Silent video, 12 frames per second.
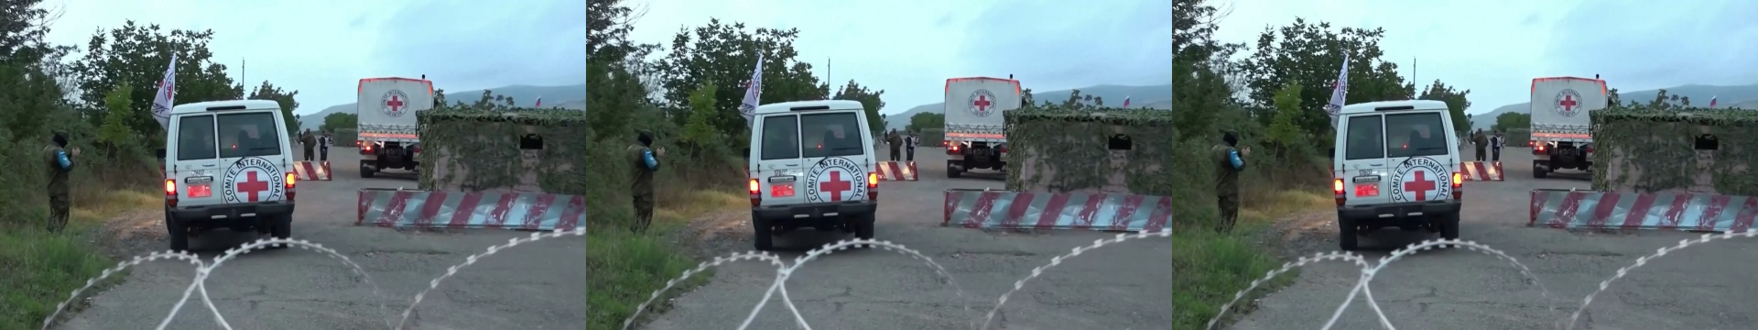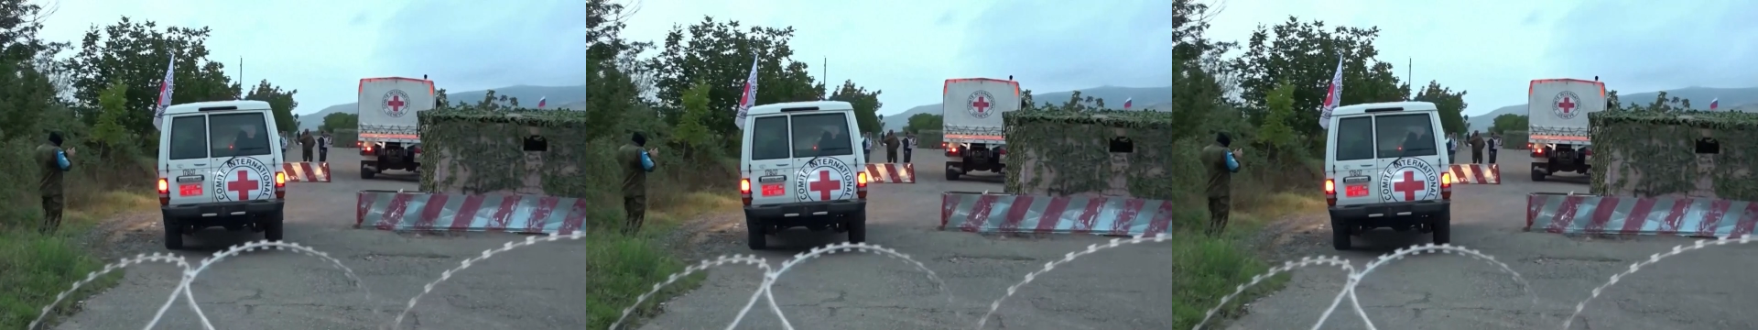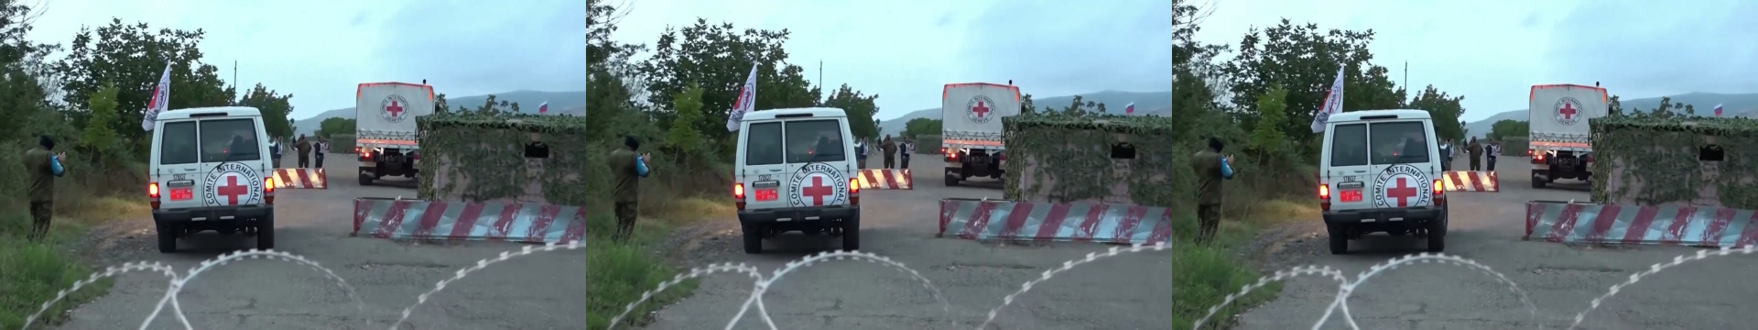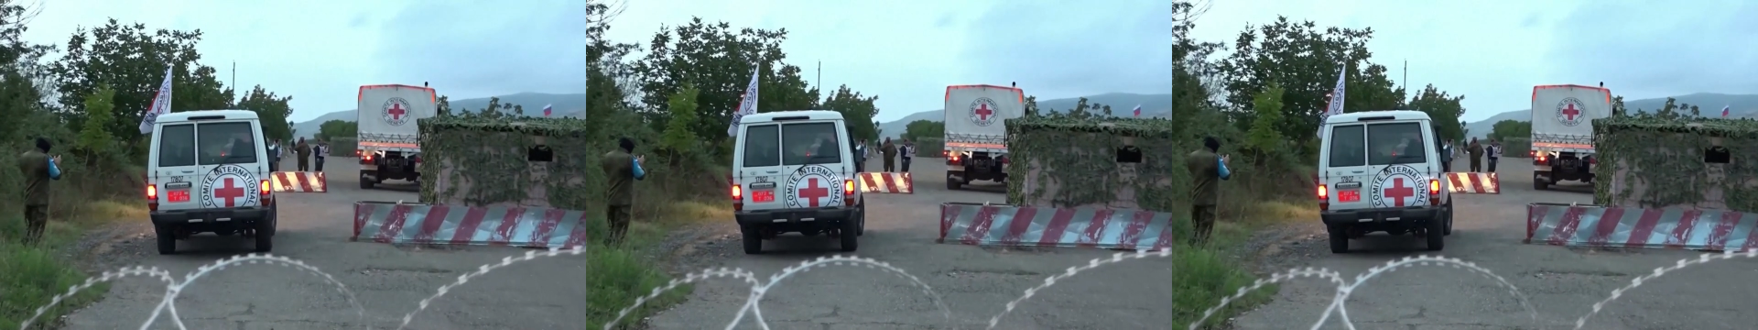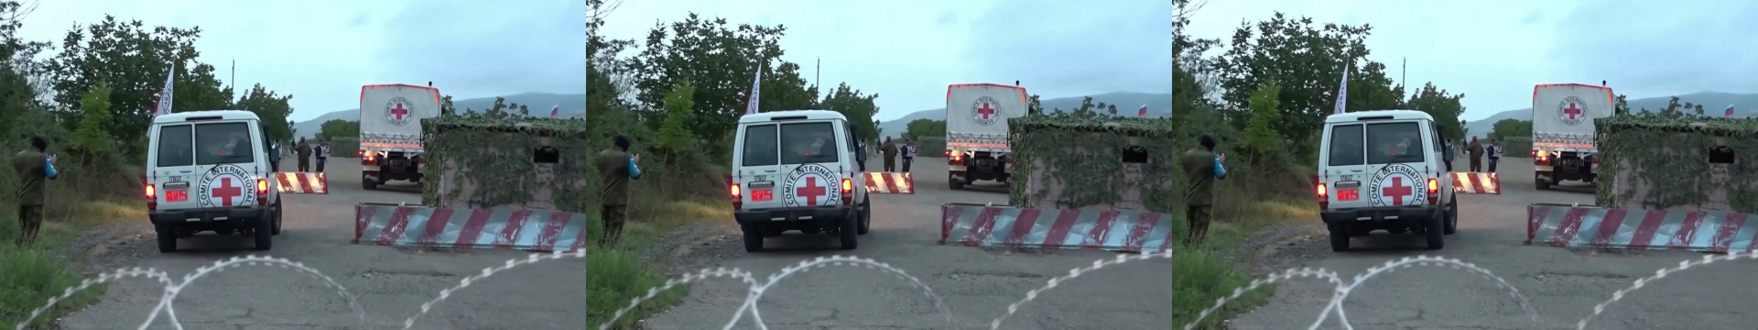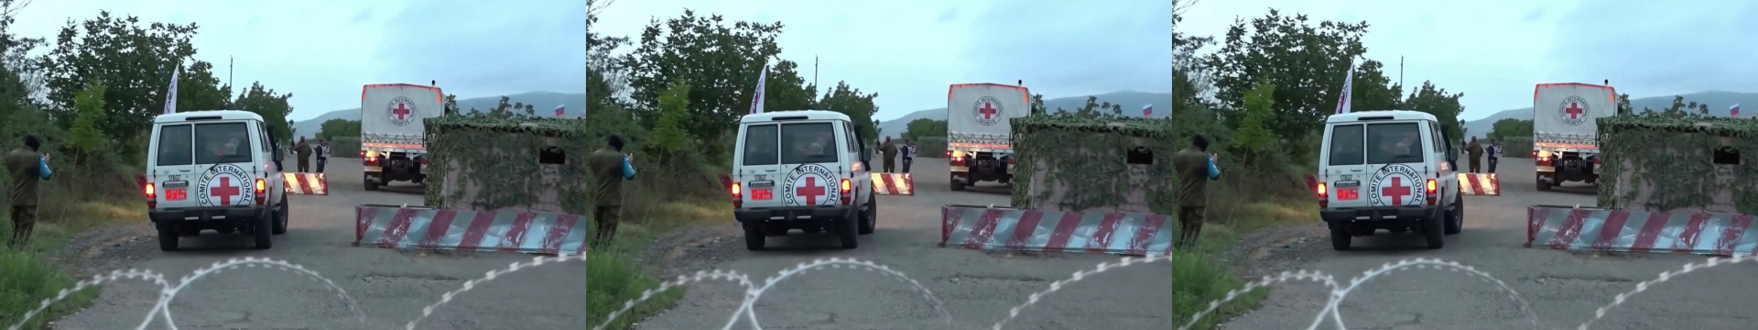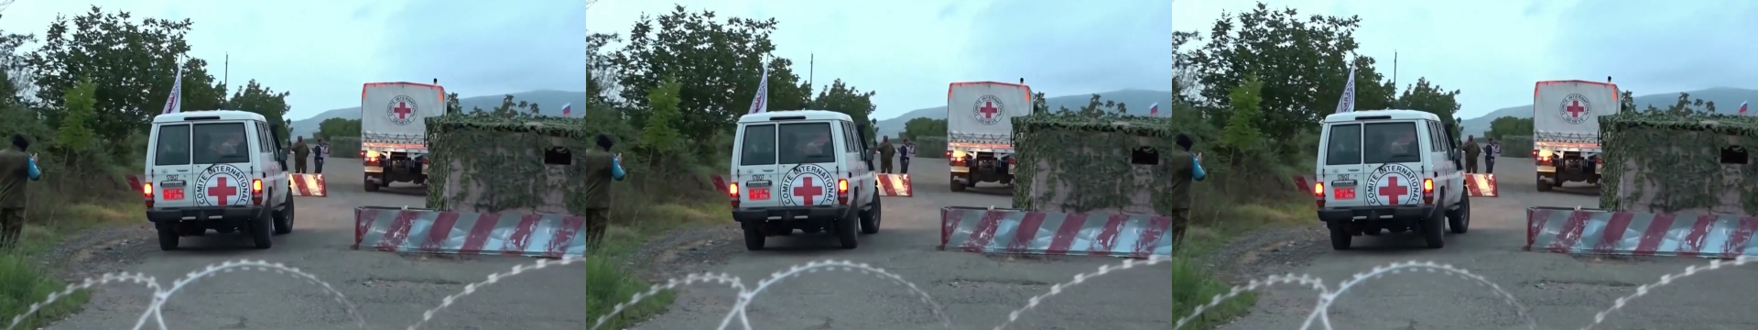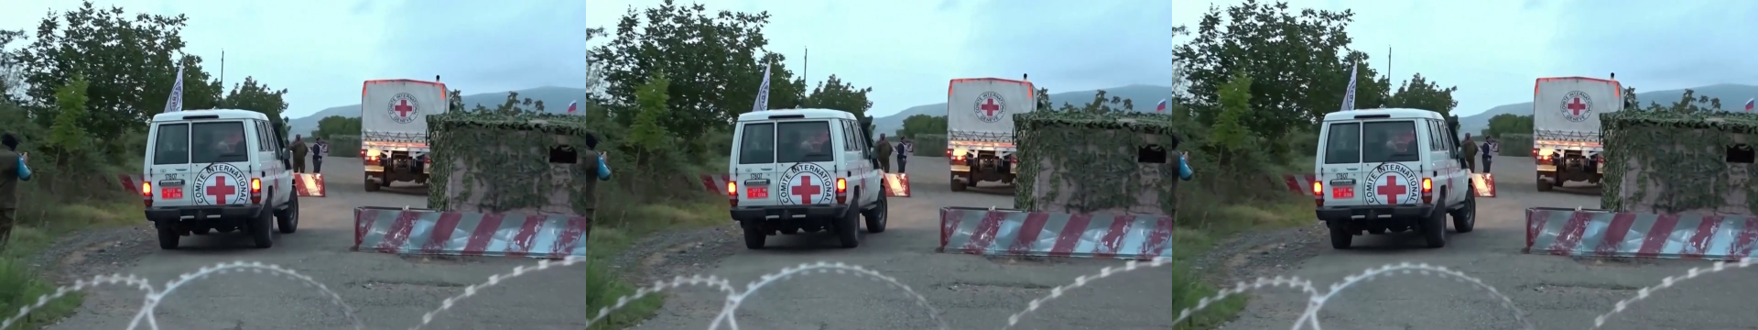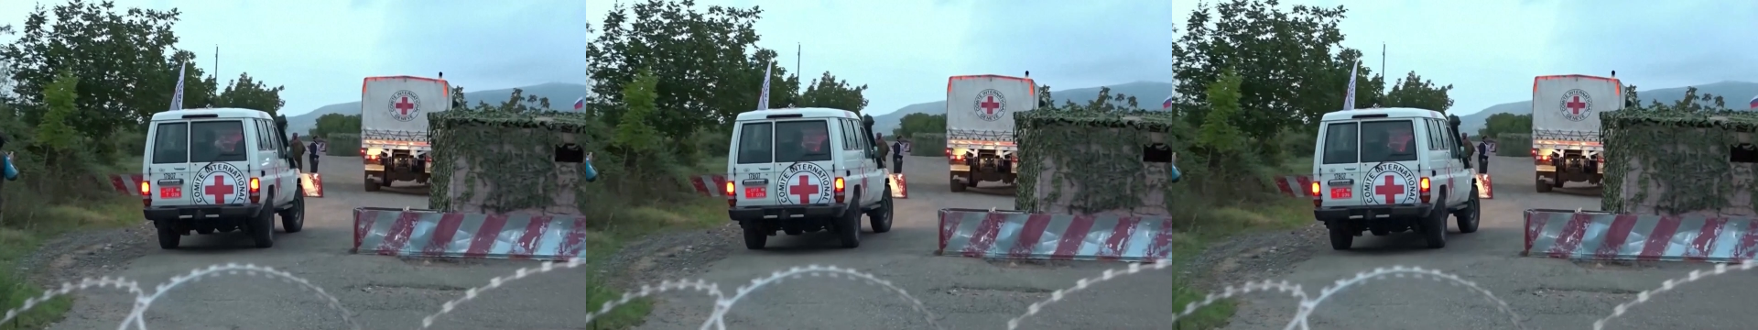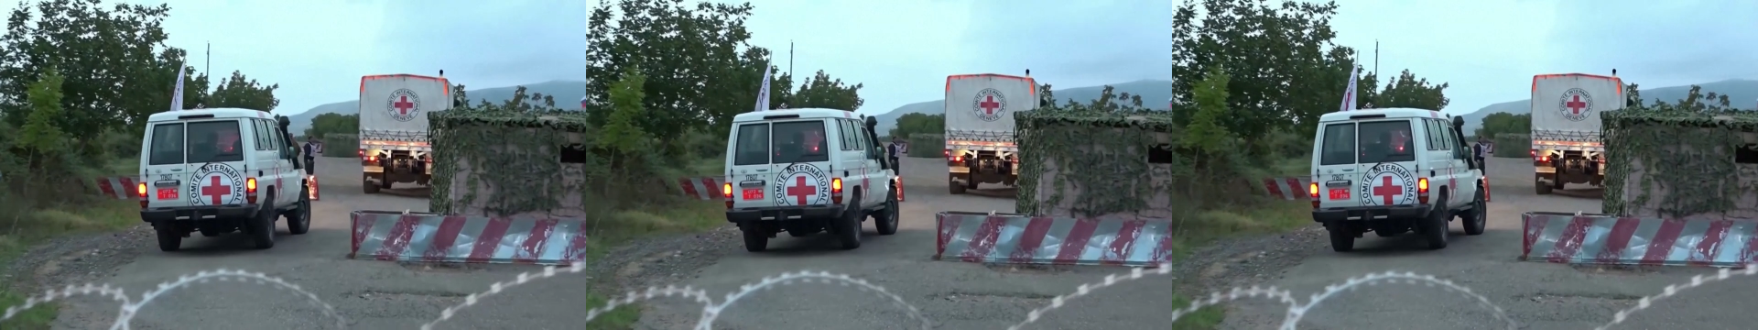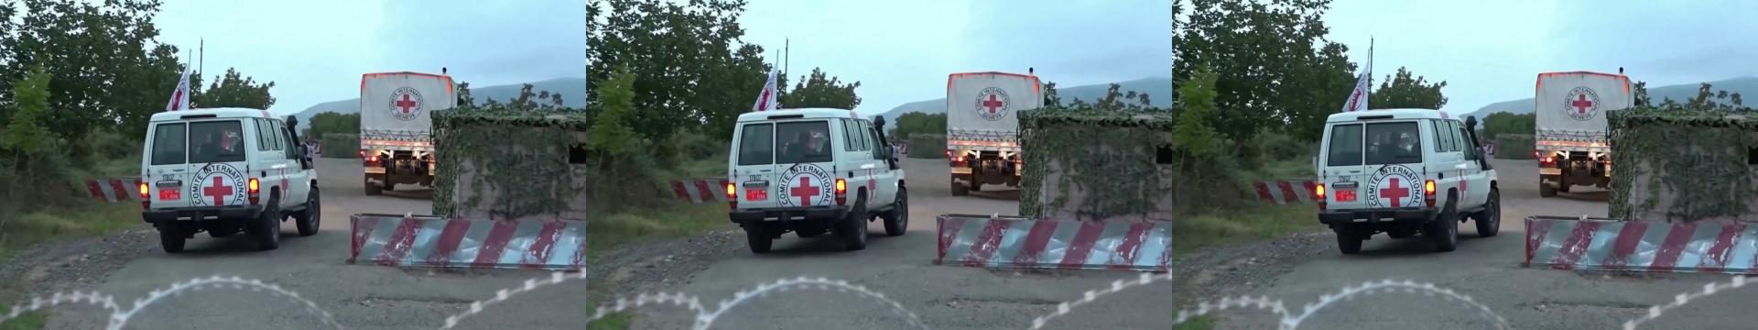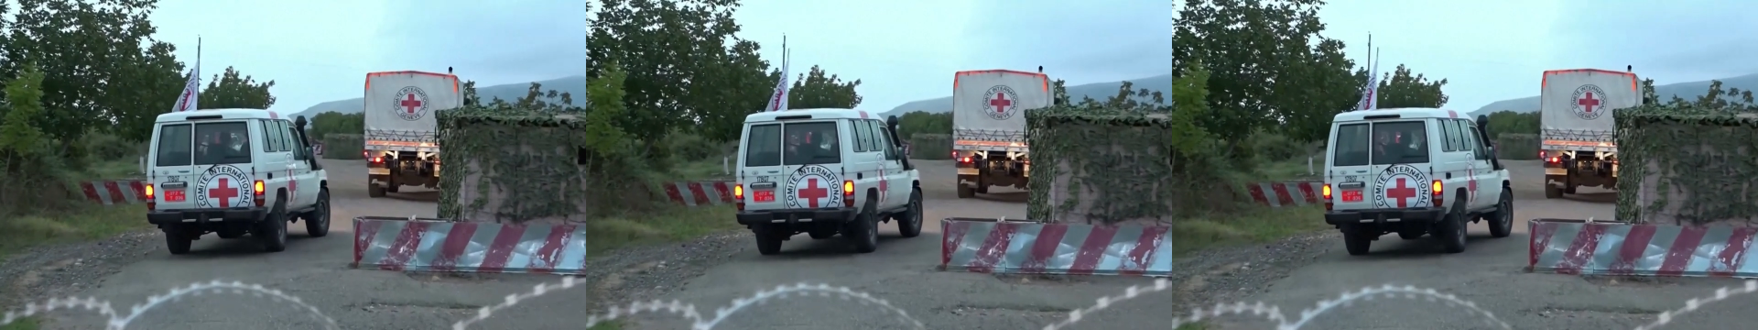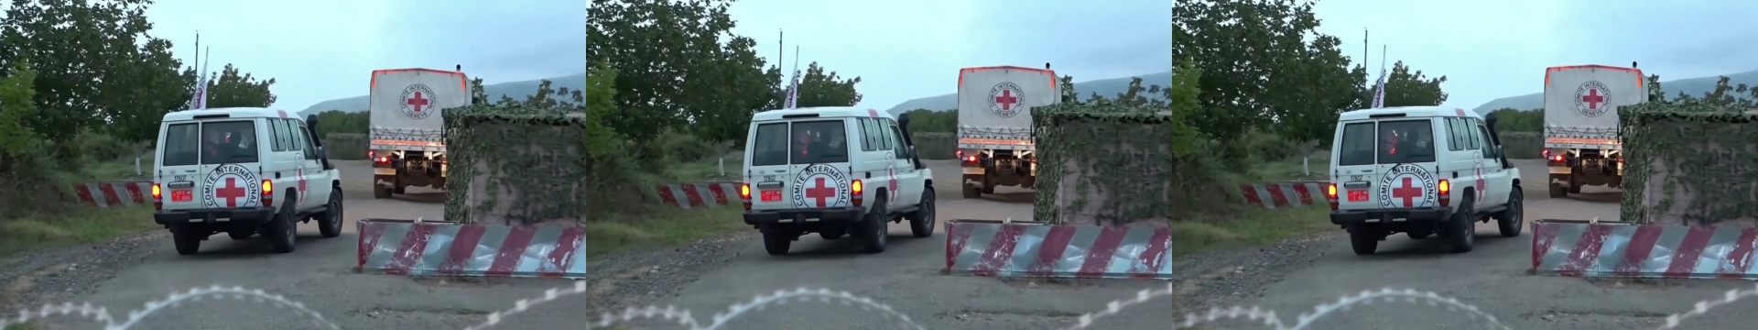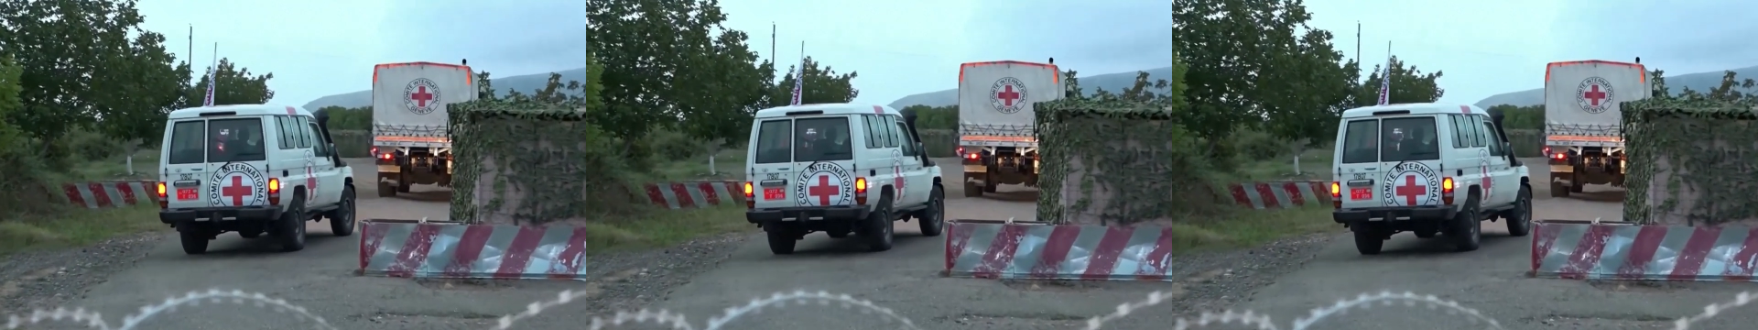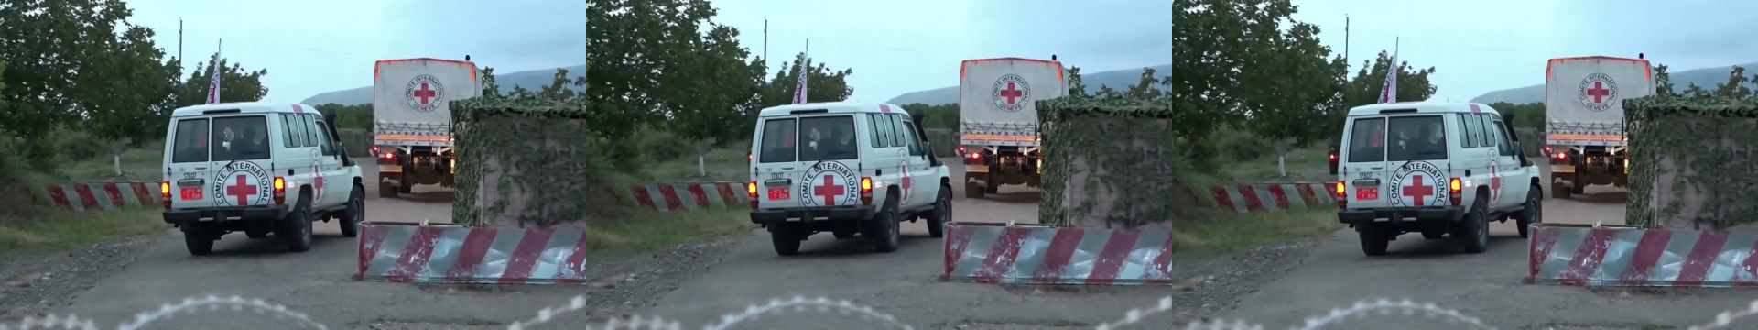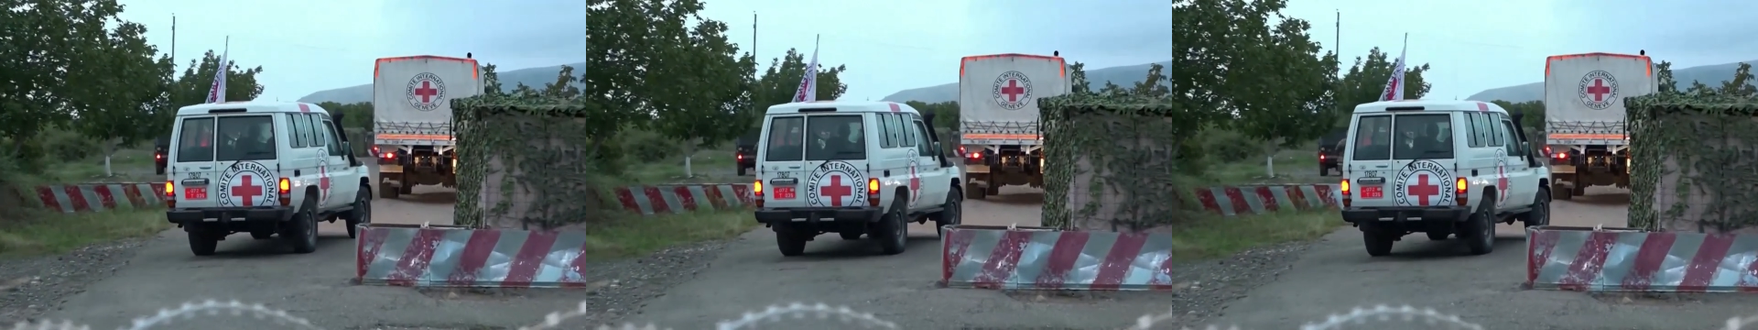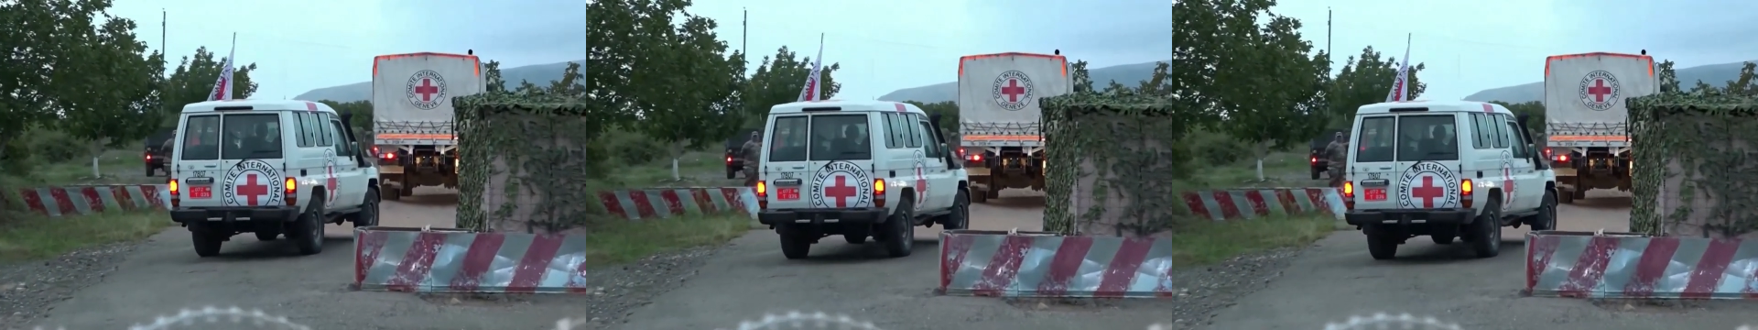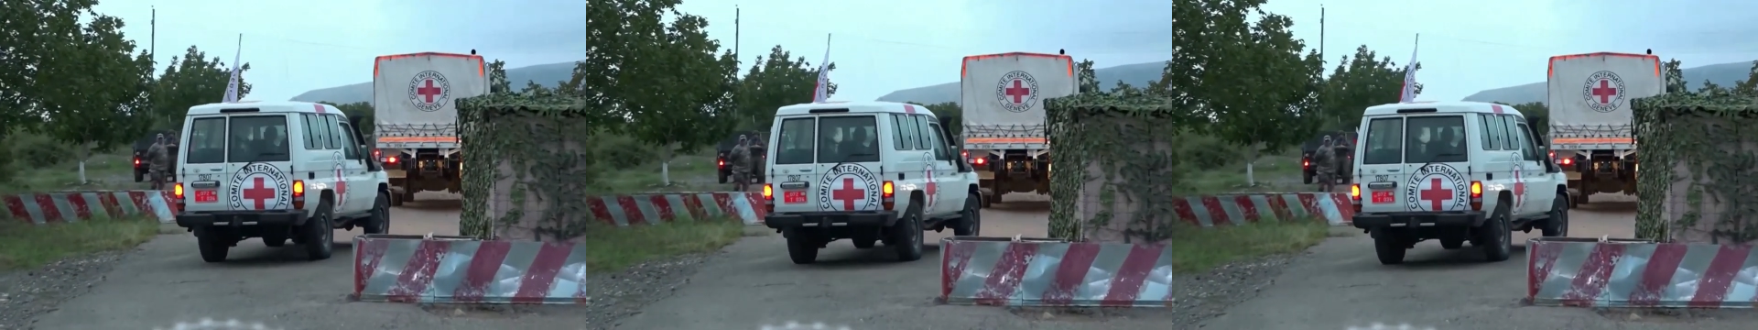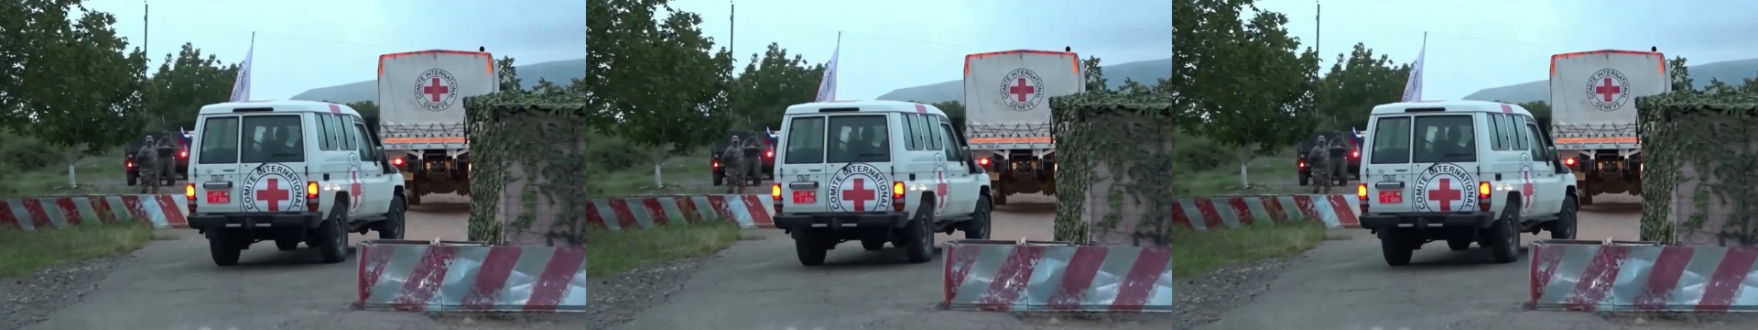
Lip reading: (no speaker visible)